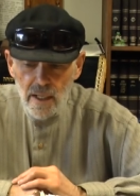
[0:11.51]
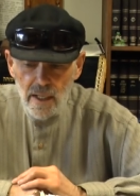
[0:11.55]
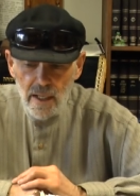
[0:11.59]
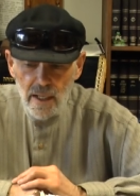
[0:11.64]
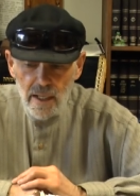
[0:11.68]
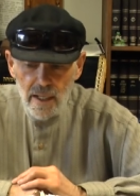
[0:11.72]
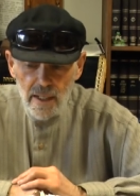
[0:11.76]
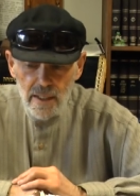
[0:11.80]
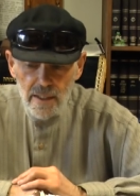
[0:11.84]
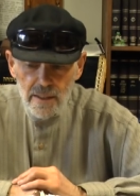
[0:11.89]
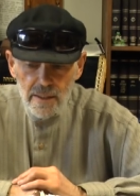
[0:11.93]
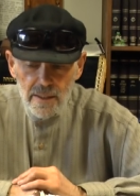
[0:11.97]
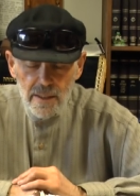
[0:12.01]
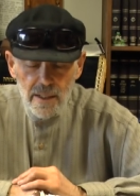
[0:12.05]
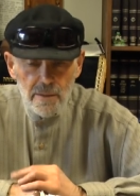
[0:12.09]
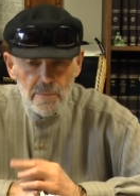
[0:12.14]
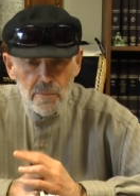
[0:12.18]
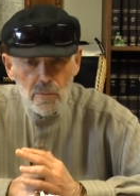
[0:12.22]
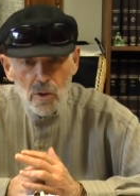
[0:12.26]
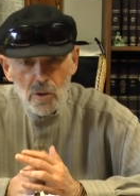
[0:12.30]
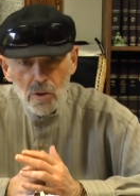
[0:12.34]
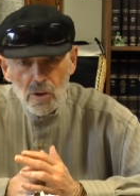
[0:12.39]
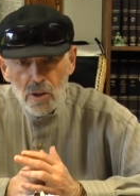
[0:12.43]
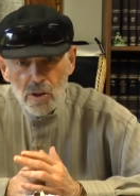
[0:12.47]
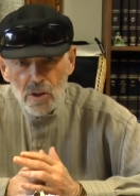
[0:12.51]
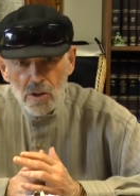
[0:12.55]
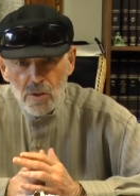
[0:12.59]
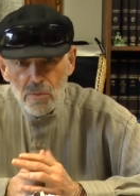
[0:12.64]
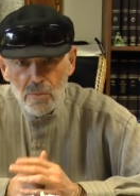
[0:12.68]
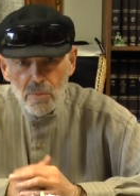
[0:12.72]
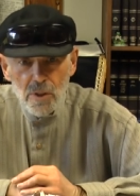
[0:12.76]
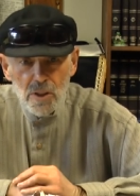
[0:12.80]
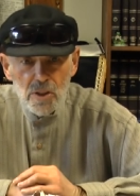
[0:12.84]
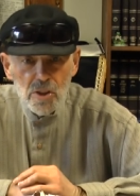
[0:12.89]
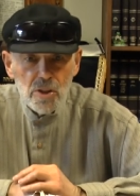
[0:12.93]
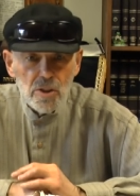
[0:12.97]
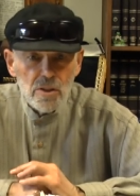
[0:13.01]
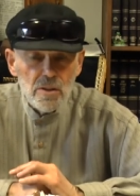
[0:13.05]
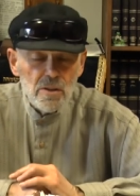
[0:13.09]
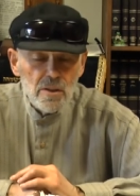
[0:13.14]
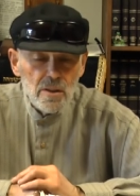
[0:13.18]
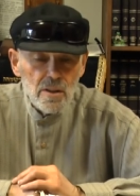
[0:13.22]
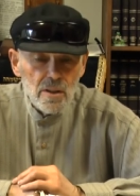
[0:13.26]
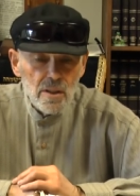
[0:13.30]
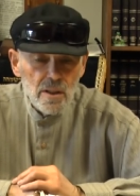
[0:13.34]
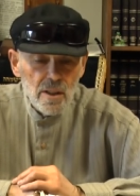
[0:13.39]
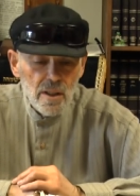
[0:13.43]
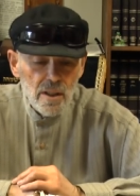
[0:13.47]
on uh, Moshe's mission,
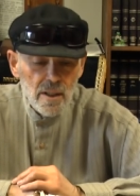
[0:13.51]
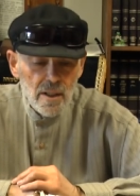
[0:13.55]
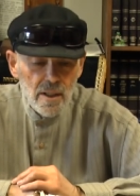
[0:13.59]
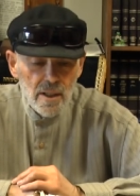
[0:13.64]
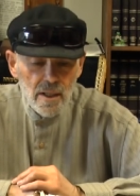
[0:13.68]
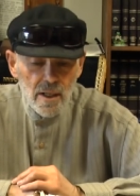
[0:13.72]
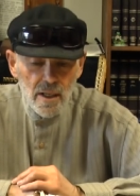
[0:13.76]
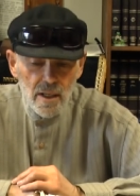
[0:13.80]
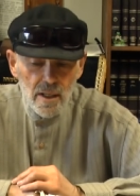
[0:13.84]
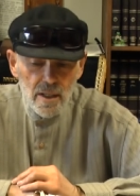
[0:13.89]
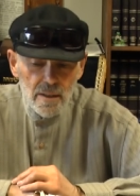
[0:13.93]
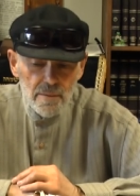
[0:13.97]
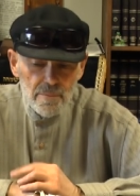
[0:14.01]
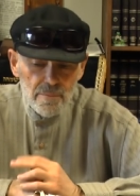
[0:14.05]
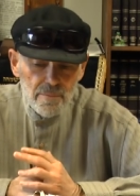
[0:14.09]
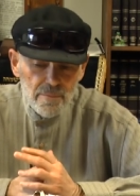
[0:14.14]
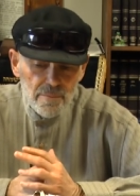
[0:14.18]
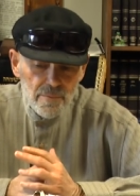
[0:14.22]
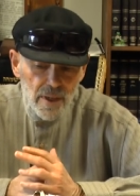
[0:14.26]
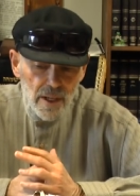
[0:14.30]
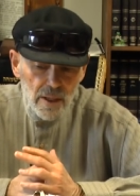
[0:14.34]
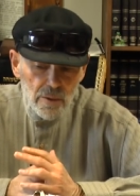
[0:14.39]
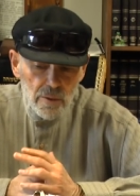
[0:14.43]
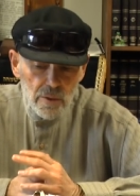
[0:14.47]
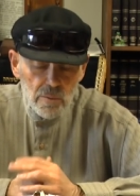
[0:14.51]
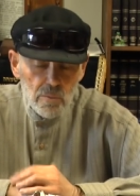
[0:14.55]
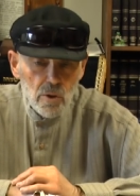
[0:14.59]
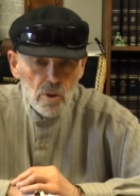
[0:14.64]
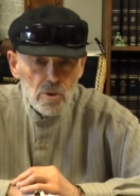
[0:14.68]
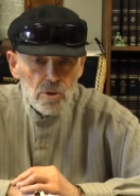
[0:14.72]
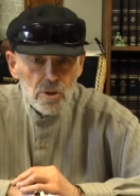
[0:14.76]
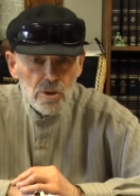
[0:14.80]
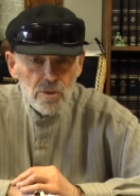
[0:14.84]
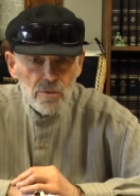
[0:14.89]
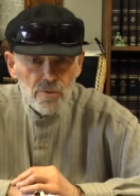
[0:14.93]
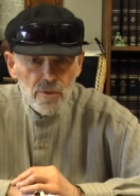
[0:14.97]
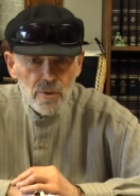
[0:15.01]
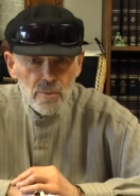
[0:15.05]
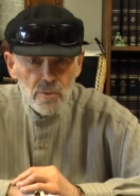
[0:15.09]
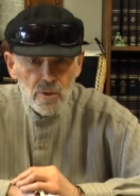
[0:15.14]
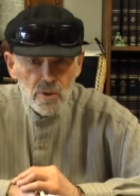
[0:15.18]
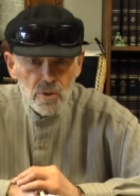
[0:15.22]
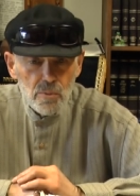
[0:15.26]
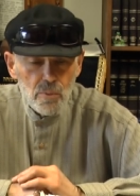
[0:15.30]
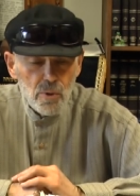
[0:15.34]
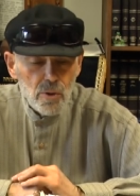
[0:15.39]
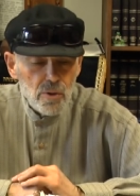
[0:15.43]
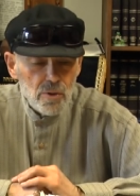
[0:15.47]
um, following Moshe from
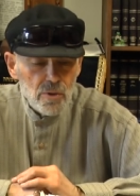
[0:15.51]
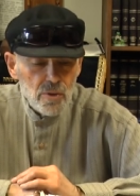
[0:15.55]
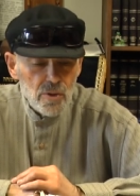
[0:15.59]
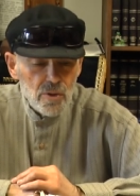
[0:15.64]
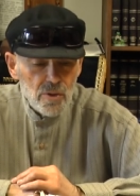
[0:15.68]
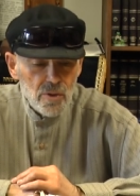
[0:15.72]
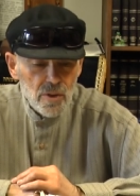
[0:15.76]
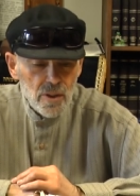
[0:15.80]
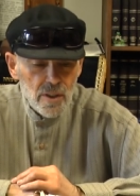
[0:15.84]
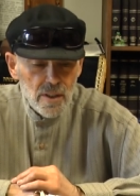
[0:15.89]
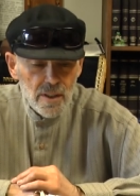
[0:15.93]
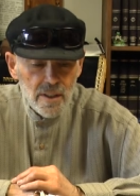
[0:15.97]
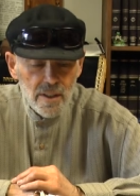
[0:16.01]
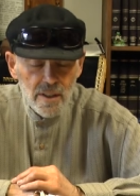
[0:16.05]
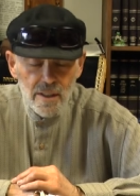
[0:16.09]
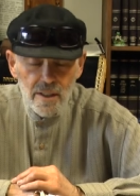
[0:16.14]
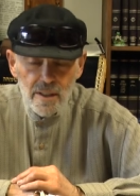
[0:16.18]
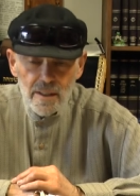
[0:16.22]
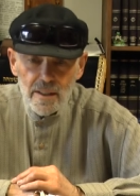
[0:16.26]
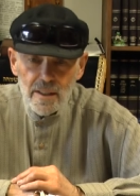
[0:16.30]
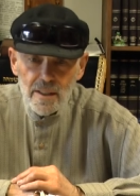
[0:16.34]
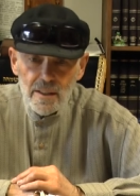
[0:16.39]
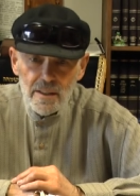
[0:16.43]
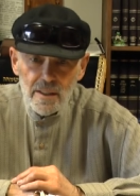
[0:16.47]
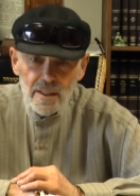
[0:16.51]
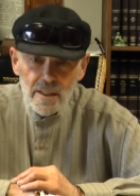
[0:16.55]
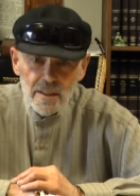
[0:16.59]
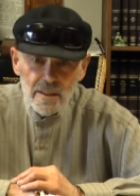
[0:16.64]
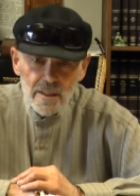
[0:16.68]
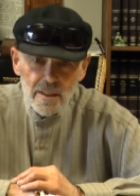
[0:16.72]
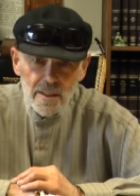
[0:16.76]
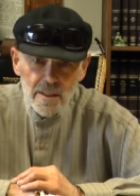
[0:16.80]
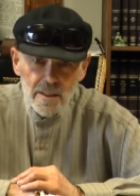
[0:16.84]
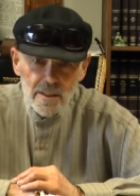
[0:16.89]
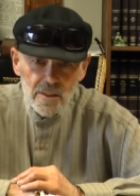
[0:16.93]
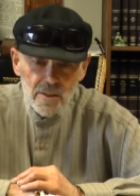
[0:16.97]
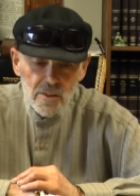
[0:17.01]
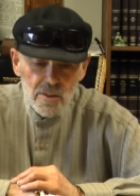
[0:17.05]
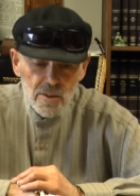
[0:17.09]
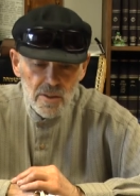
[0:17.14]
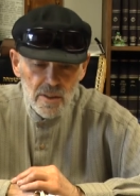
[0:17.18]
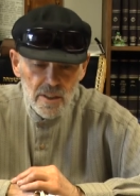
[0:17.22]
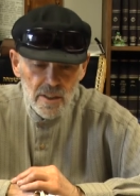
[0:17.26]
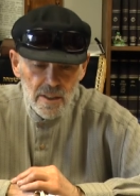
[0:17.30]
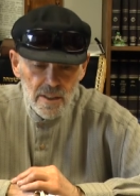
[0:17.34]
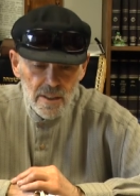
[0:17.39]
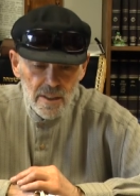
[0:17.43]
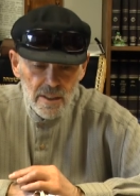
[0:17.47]
his birth uh, until
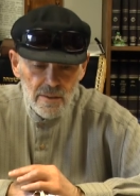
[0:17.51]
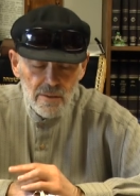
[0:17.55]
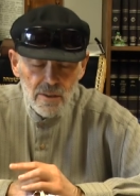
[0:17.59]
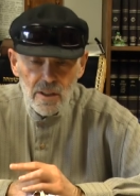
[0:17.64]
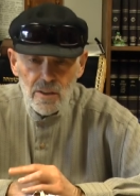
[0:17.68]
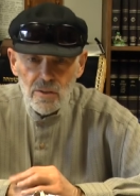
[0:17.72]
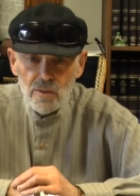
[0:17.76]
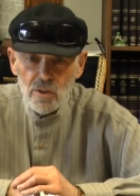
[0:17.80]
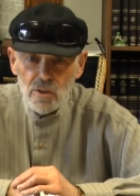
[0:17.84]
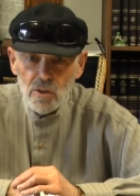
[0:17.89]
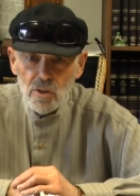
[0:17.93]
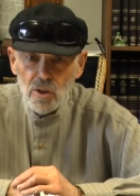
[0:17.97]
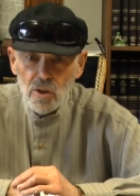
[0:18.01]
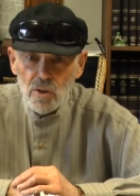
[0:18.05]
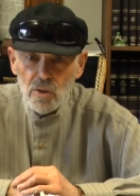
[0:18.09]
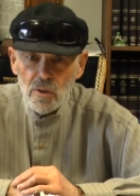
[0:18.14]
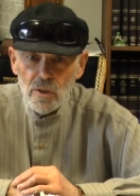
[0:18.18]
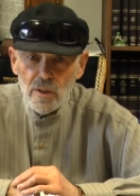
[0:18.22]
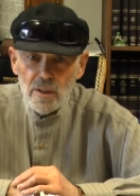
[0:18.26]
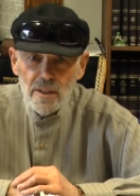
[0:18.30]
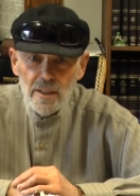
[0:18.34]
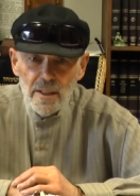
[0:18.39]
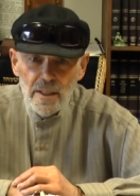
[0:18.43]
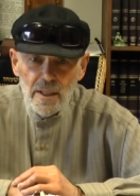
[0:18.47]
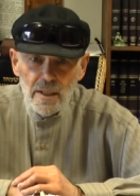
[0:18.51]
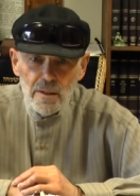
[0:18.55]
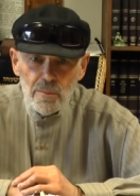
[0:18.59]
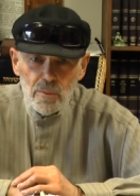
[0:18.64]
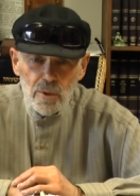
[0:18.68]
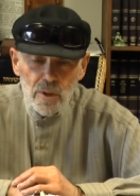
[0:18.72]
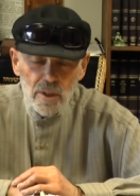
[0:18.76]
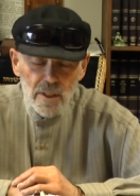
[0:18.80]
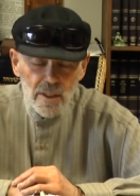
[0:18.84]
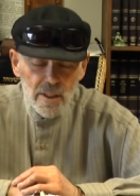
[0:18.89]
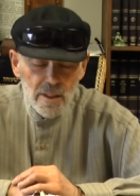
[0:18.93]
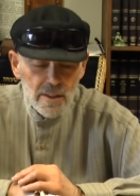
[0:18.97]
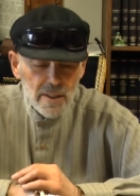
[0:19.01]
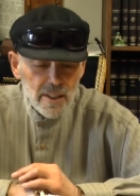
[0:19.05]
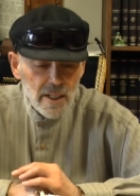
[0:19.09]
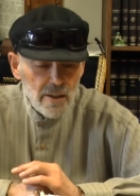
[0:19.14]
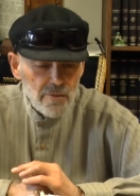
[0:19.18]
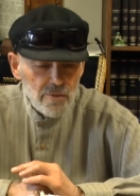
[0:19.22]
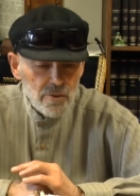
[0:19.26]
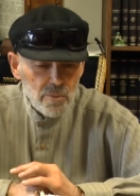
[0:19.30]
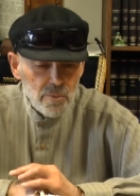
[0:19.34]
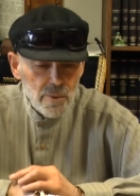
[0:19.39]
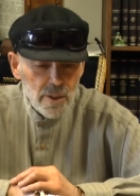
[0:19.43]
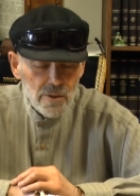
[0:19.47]
his uh, giving of the Torah, bringing it
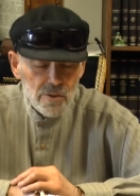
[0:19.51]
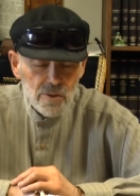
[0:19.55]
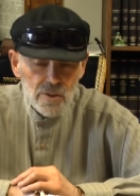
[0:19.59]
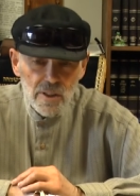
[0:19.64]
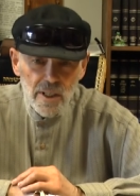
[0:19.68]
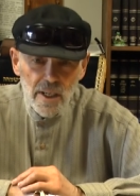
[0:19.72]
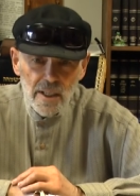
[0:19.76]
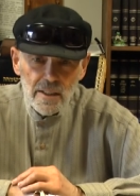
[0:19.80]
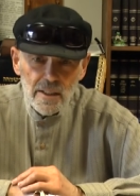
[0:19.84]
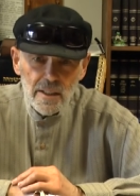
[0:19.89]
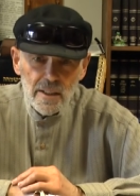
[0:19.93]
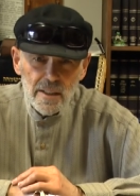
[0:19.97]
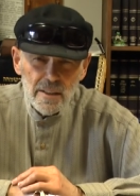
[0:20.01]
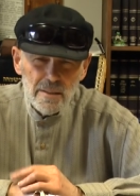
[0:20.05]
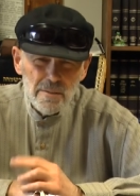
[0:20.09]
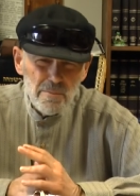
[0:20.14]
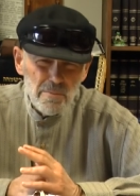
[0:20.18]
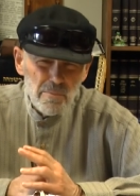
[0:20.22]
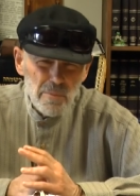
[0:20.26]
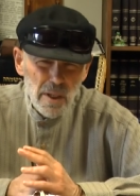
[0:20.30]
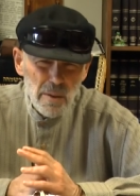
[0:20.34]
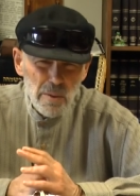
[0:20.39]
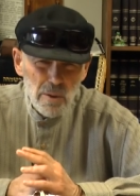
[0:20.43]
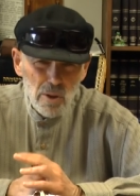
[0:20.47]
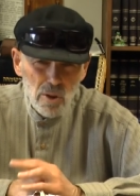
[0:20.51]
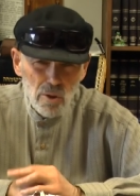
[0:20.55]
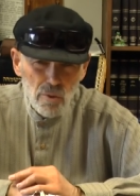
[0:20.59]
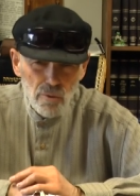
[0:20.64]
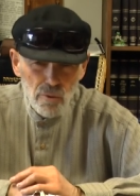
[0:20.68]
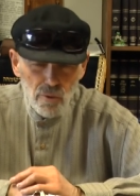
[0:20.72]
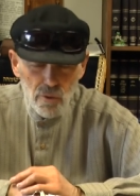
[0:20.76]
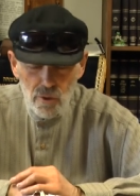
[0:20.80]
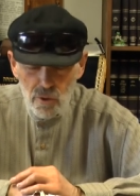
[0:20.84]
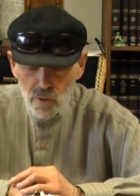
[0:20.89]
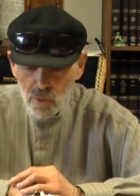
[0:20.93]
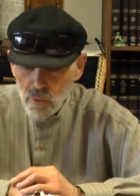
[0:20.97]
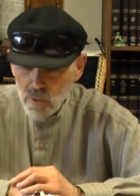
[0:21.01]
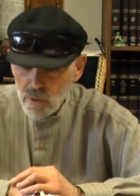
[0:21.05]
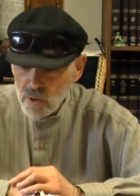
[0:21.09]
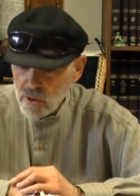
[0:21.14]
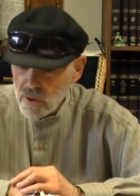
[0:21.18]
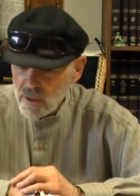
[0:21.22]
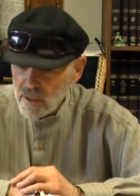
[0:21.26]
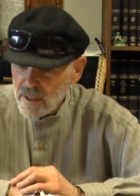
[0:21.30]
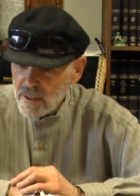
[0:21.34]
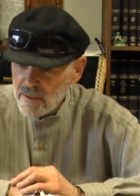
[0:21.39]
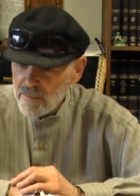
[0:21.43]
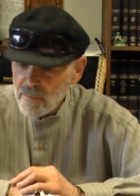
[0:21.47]
down from Mount Sinai, and maybe a little further, we'll
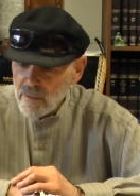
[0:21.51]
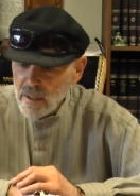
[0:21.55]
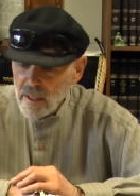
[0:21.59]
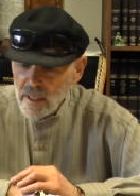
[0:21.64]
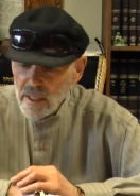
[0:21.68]
see.